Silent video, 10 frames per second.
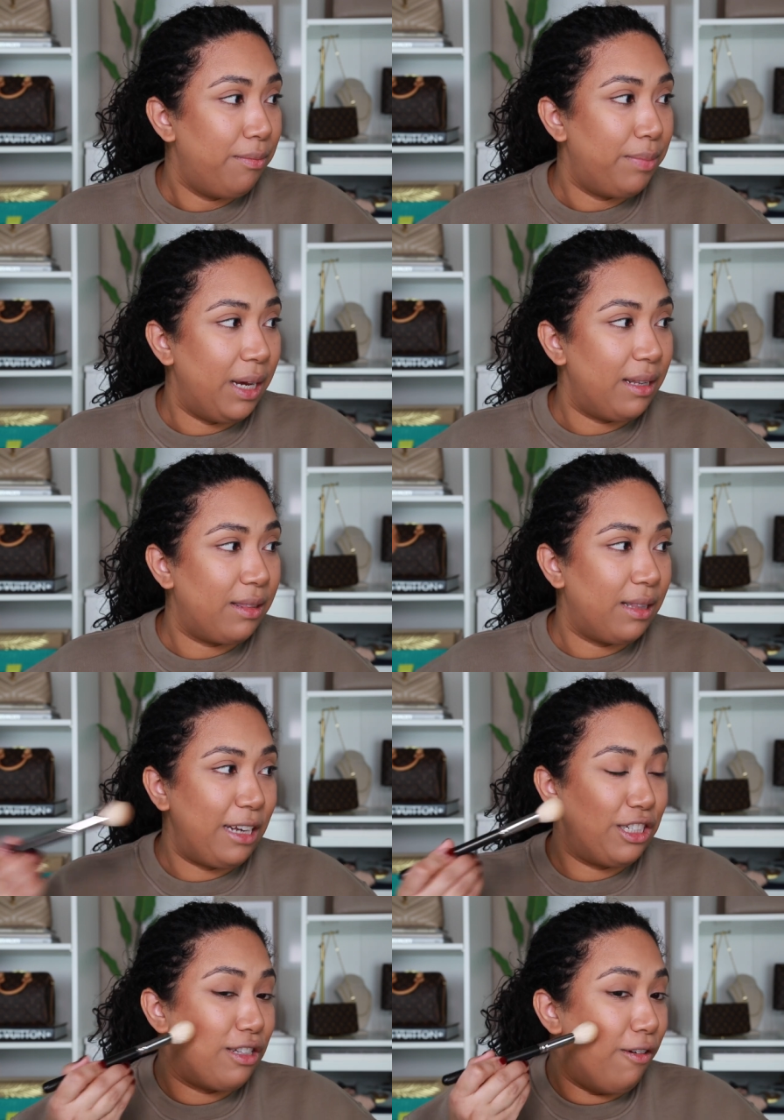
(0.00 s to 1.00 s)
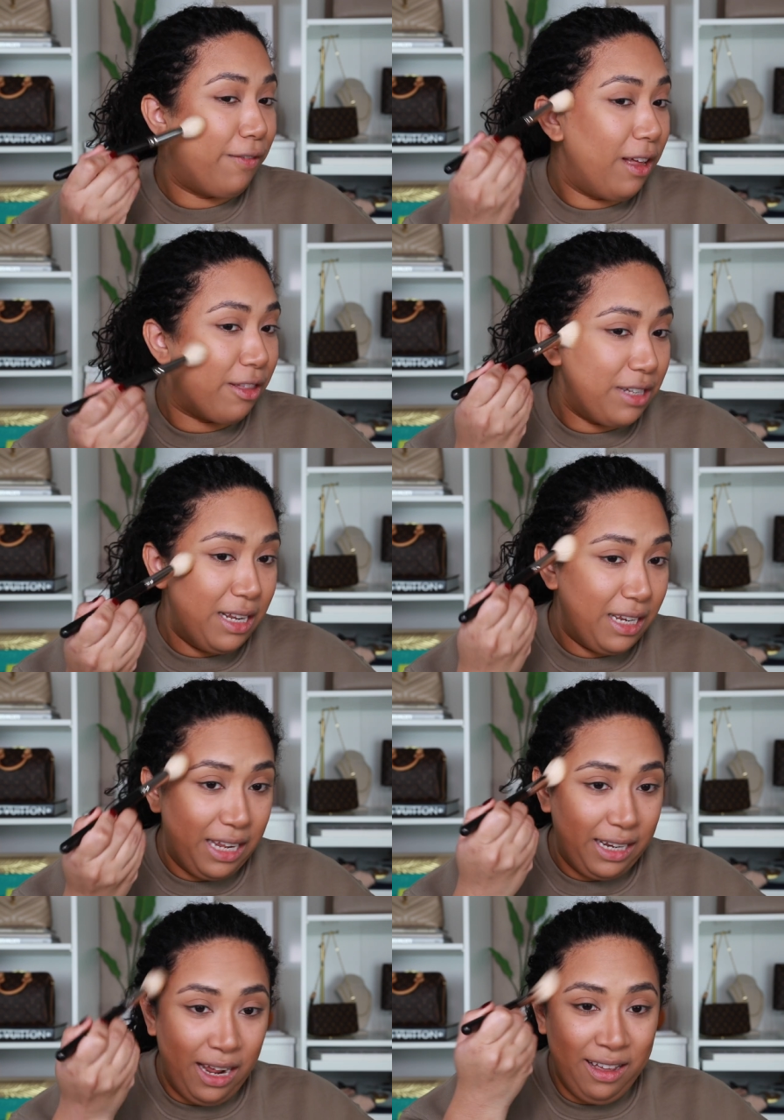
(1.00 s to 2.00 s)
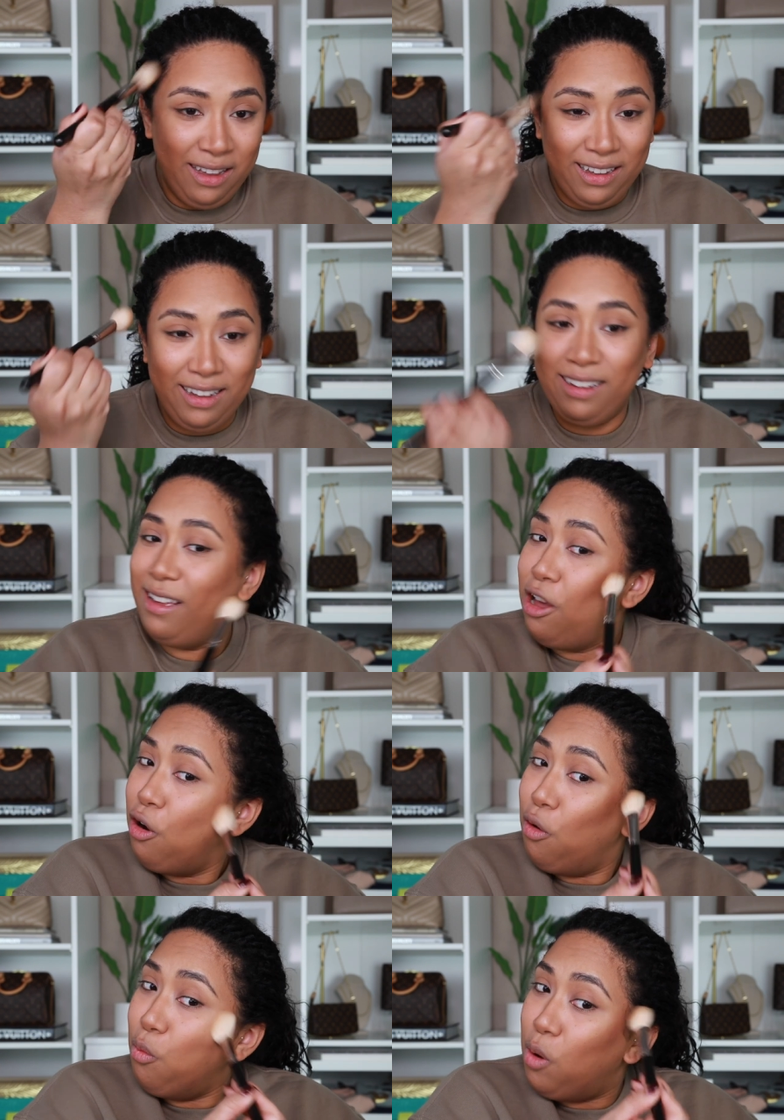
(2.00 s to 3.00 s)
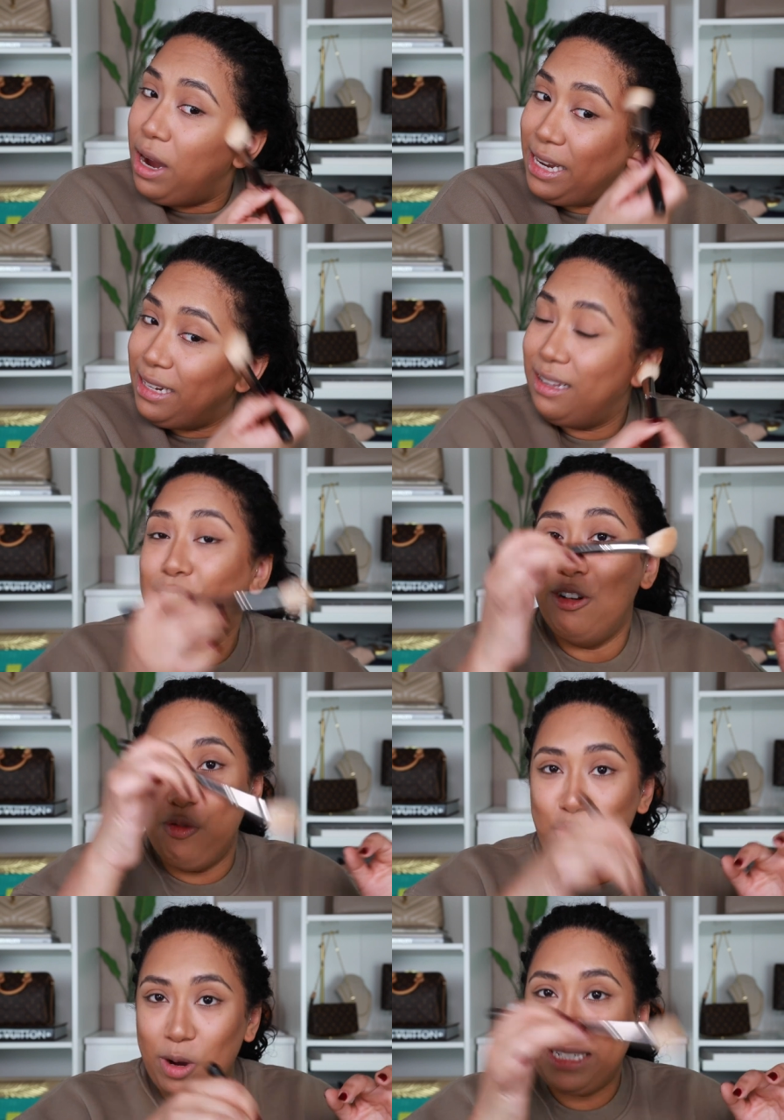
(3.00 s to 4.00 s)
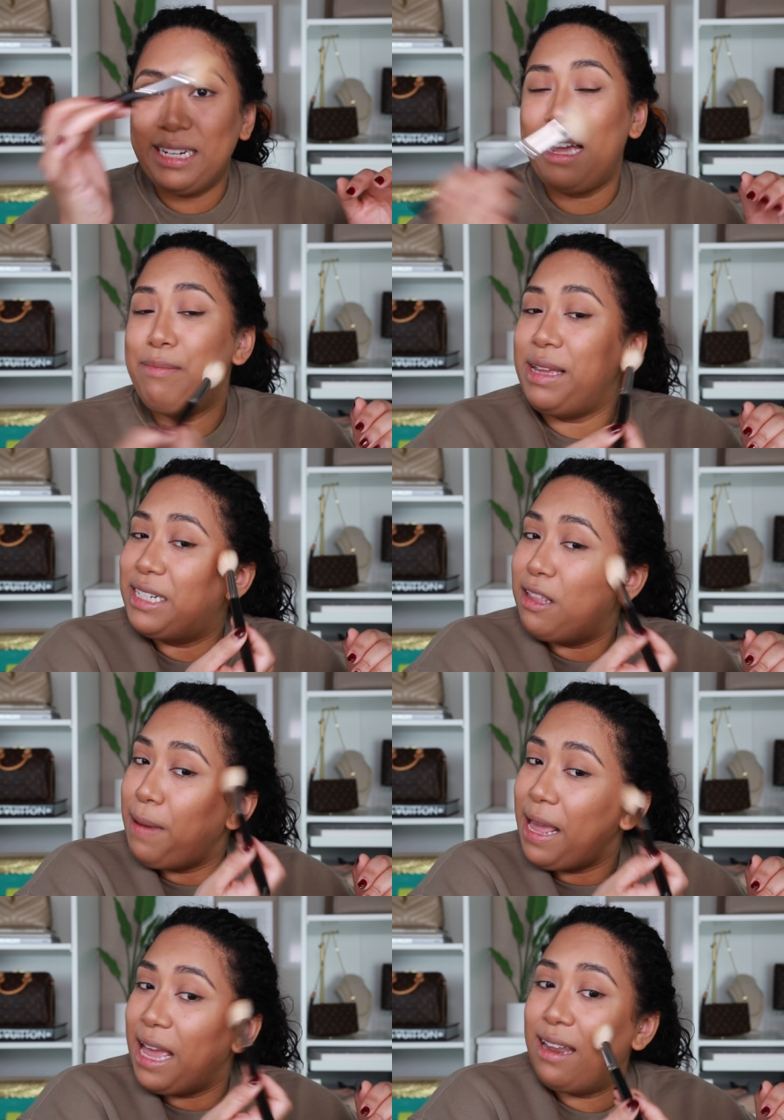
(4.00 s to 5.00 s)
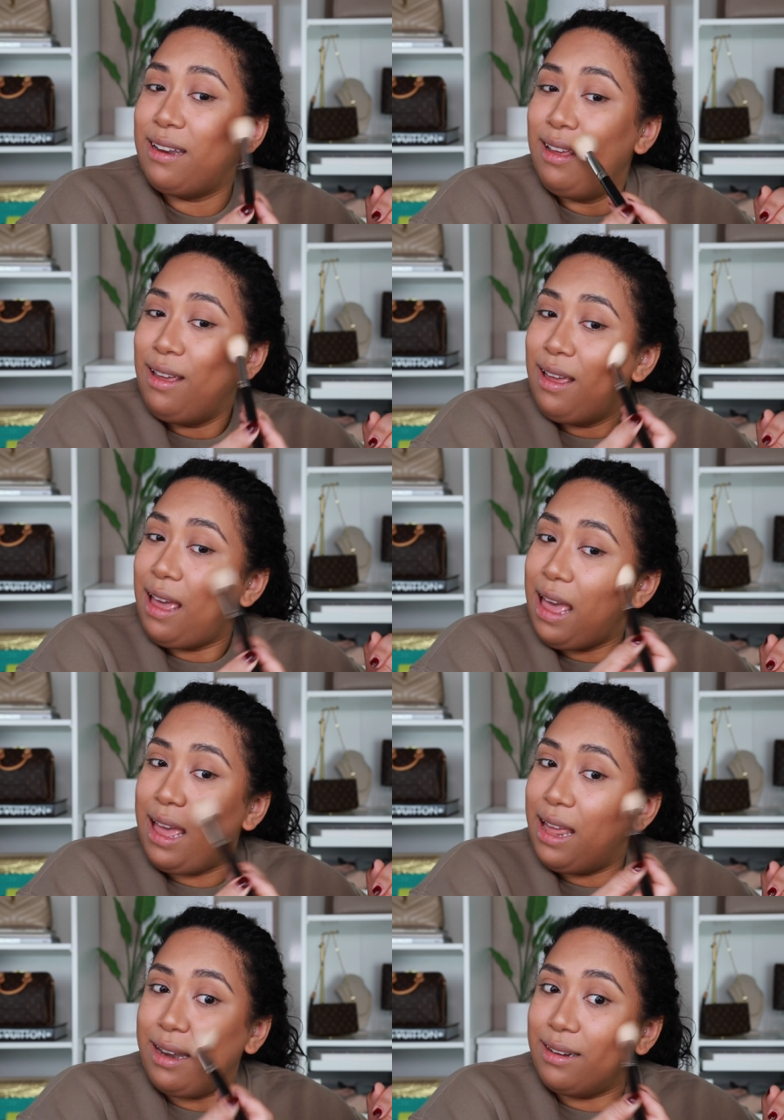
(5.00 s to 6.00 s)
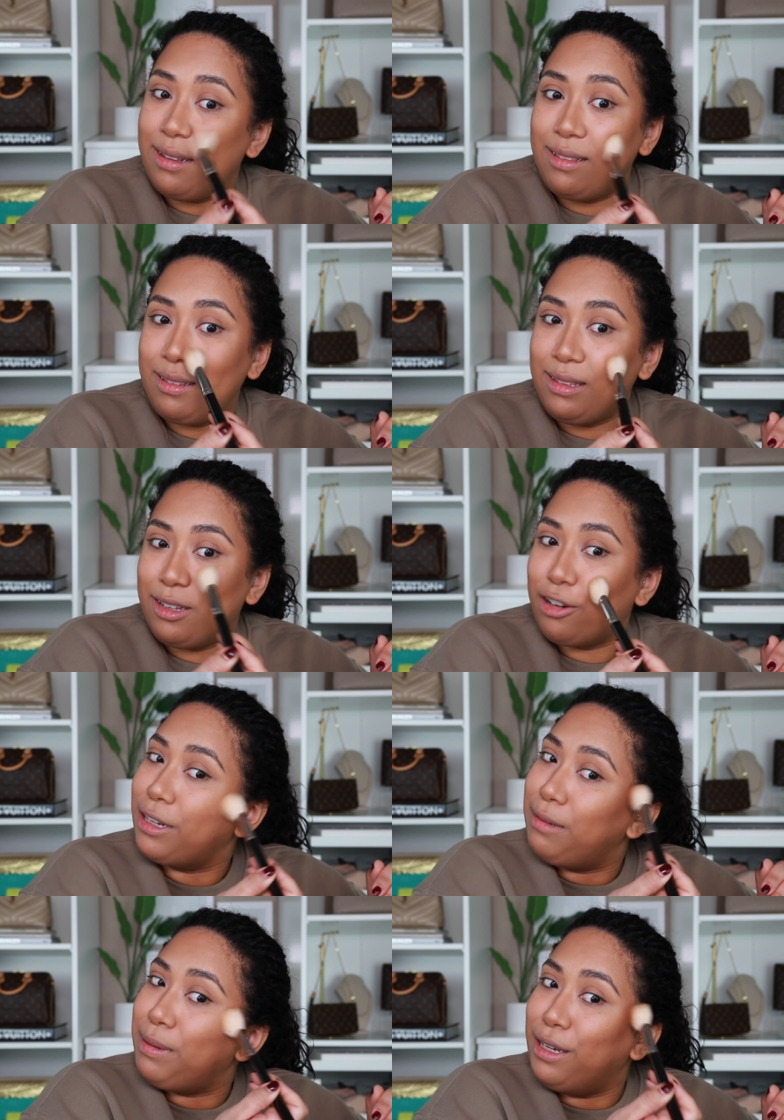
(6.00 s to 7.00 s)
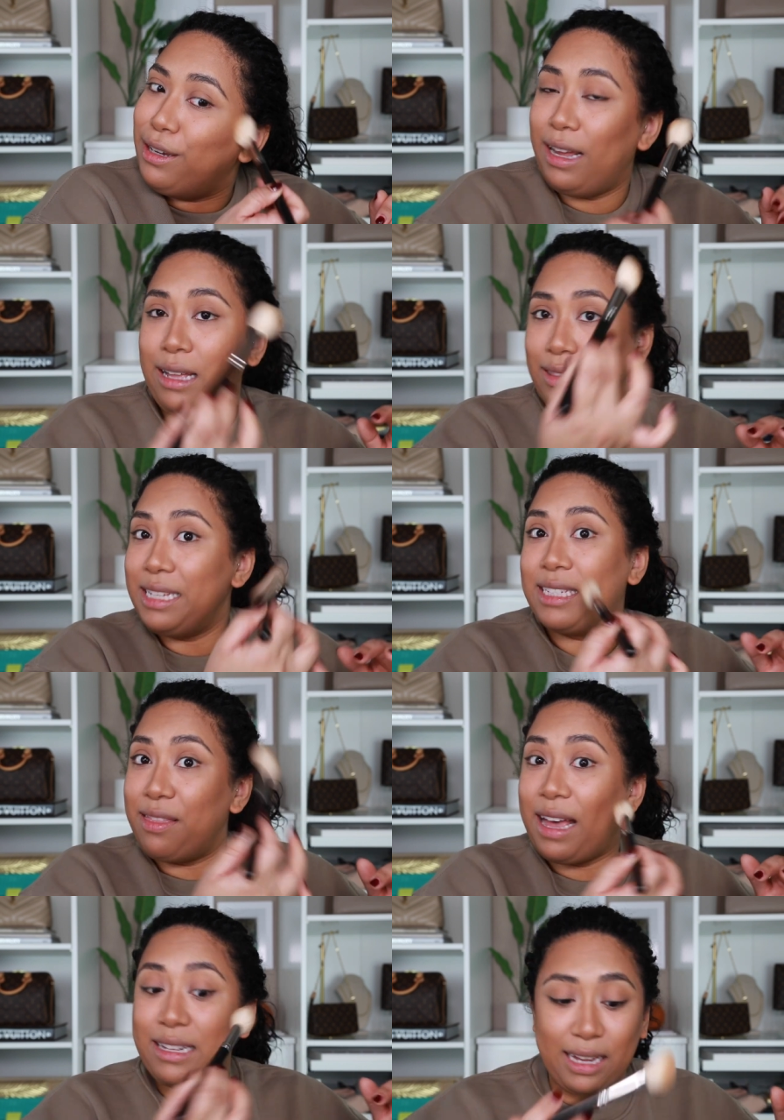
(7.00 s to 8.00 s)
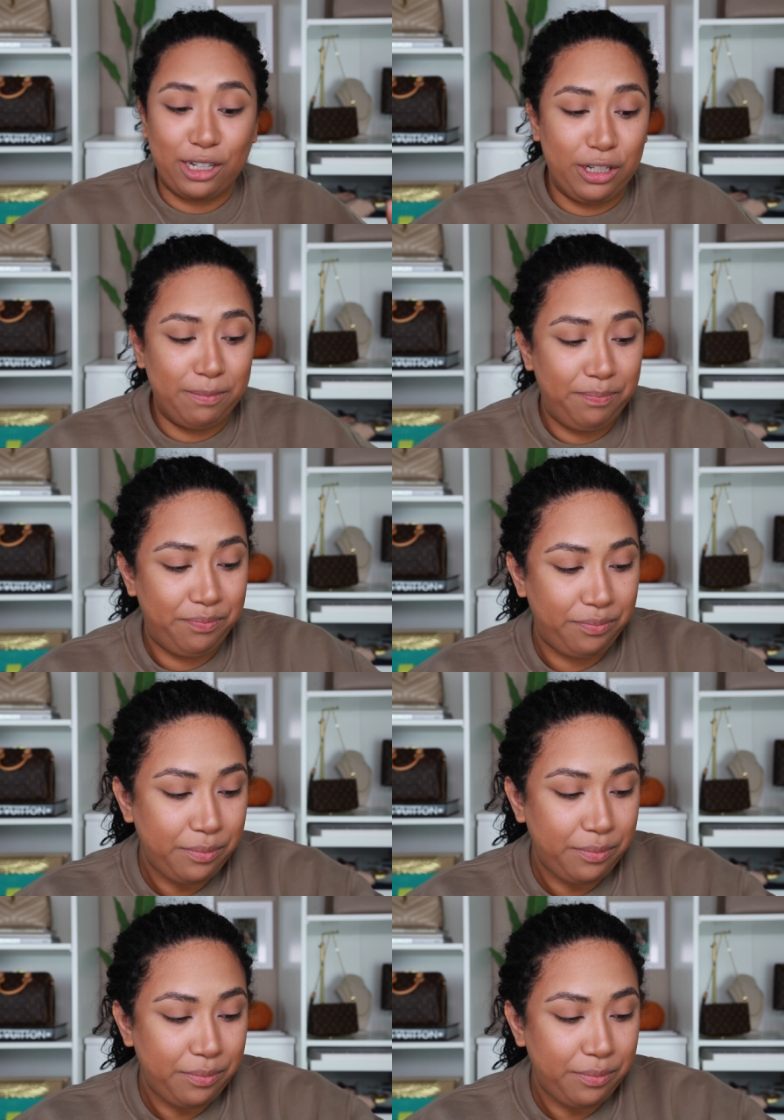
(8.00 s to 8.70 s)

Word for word: but I just don't feel like there's any need. one one time into the pan and you're gonna be good, at least in that section.